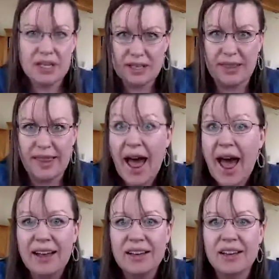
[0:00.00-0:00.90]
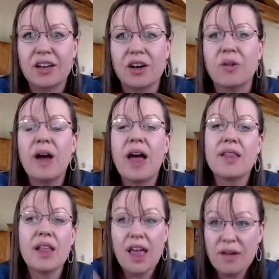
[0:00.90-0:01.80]
Commit to that, you
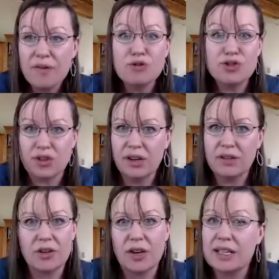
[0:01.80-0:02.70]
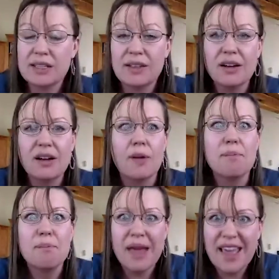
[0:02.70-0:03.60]
know, and if you string a few days in
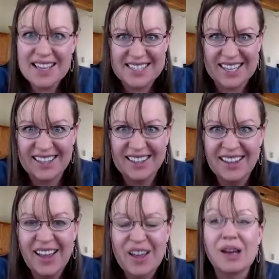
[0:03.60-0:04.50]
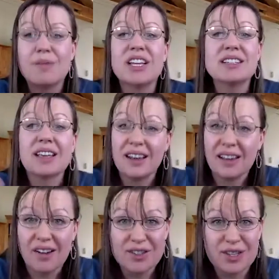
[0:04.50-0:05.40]
there, amazing. Commit
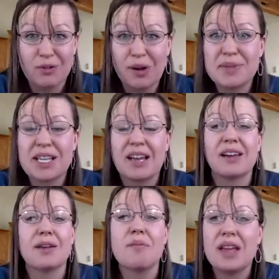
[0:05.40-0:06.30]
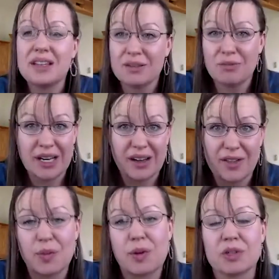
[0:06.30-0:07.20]
to getting onto the website, commit to
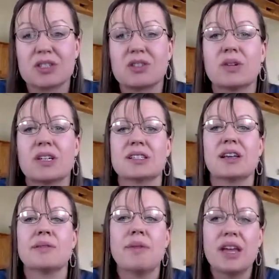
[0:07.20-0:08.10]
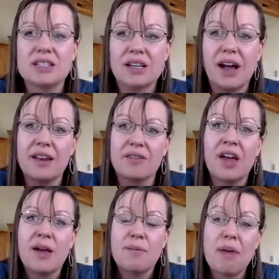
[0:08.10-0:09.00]
reading other people's stories, commit to
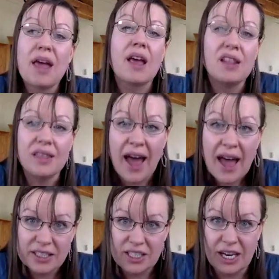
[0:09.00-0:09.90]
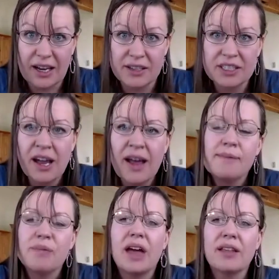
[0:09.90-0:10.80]
kind of making that
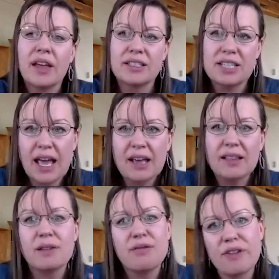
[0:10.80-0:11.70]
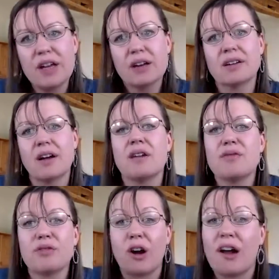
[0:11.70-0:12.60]
change, and like take the
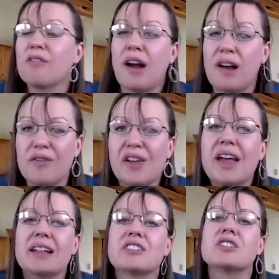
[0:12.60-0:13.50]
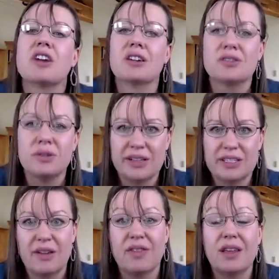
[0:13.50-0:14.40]
fear of forever out of it and start
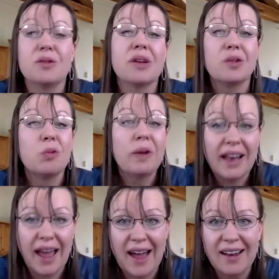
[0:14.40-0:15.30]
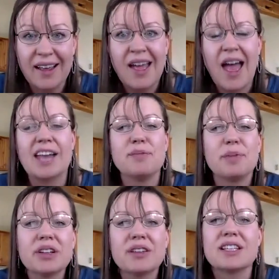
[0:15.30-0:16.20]
doing stuff that you can win at
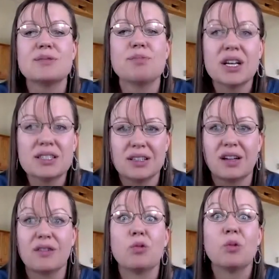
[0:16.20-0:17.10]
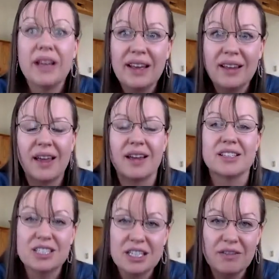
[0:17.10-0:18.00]
and build this muscle of
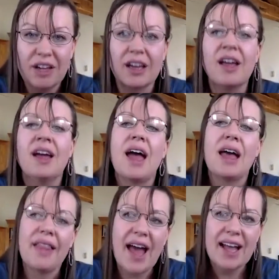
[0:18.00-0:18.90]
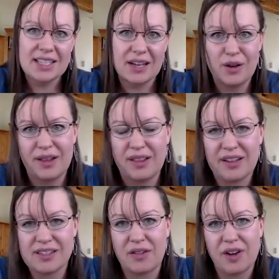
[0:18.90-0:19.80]
winning and achieving. And that's how you
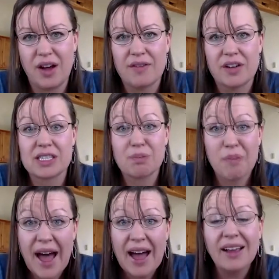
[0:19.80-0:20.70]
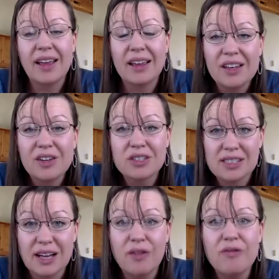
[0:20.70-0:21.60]
get the self-confidence back
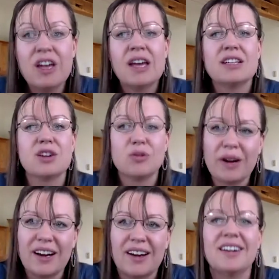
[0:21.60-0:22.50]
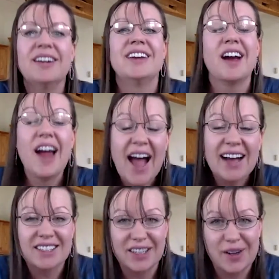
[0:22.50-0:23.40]
in yourself to where
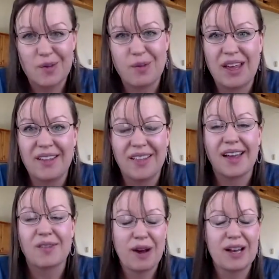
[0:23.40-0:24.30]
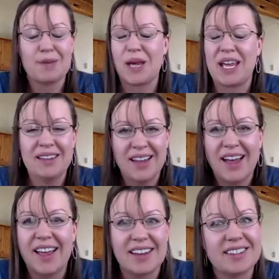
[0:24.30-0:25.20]
you're actually going to be like writing
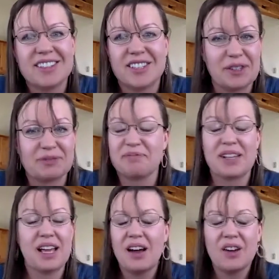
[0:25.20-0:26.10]
me and you're